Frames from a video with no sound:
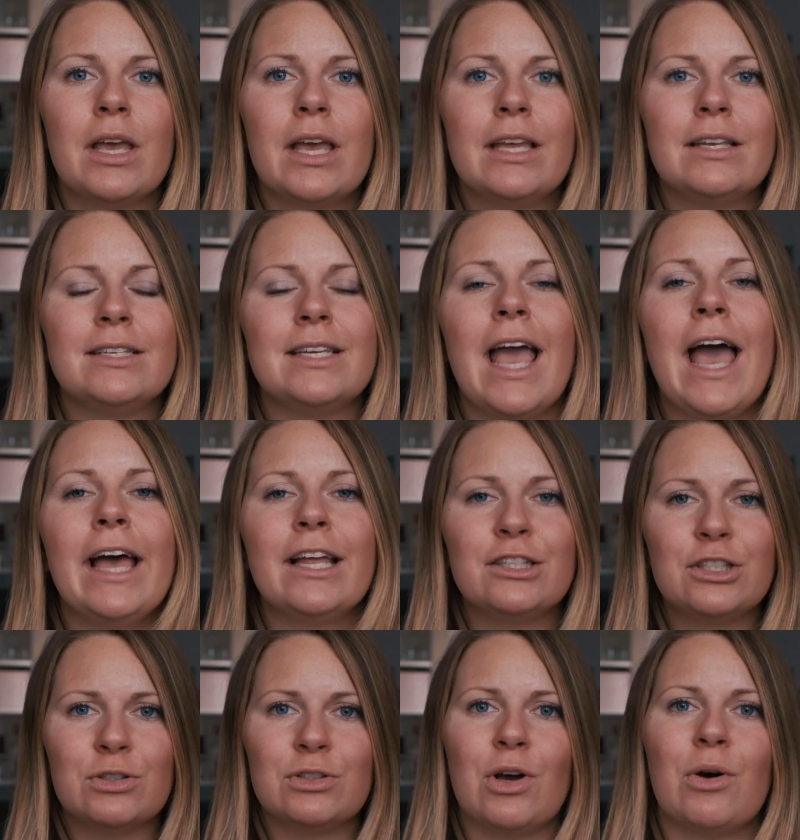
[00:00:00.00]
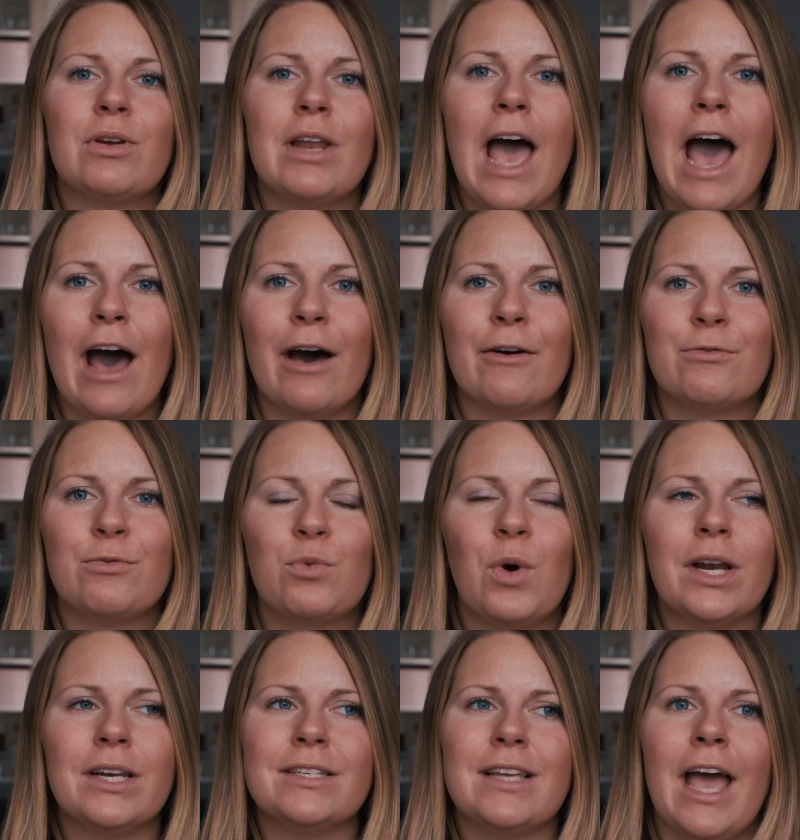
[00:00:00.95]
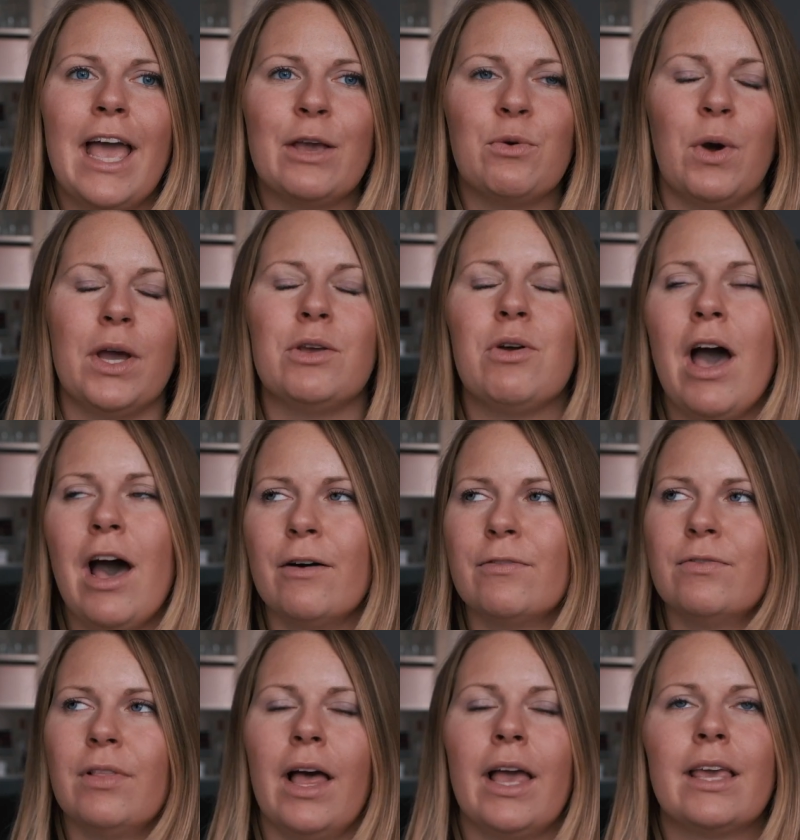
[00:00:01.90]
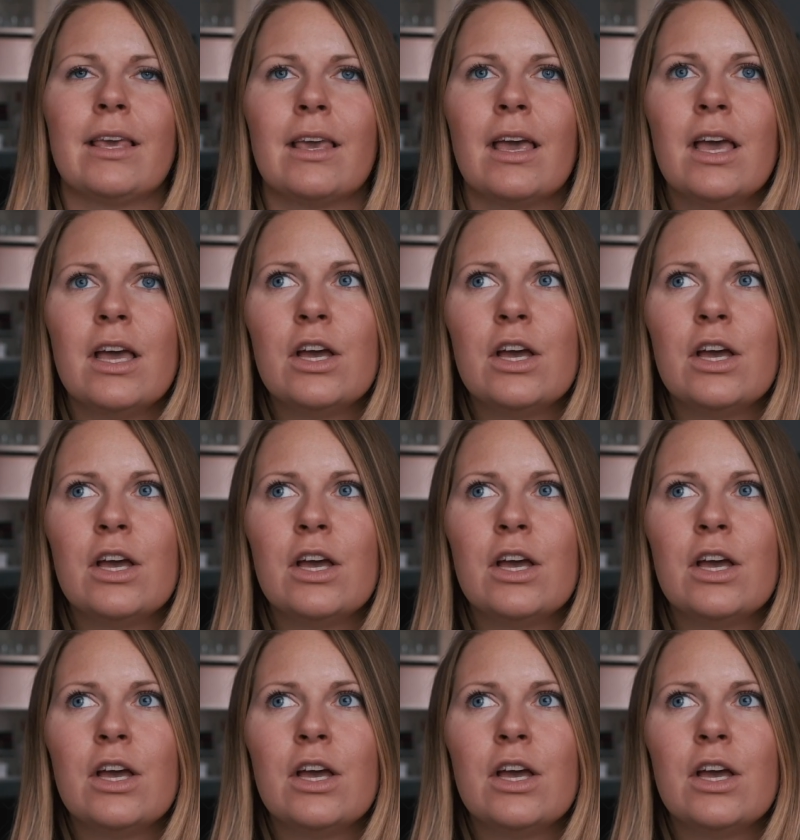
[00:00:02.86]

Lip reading: in the end you don't have one day where you have like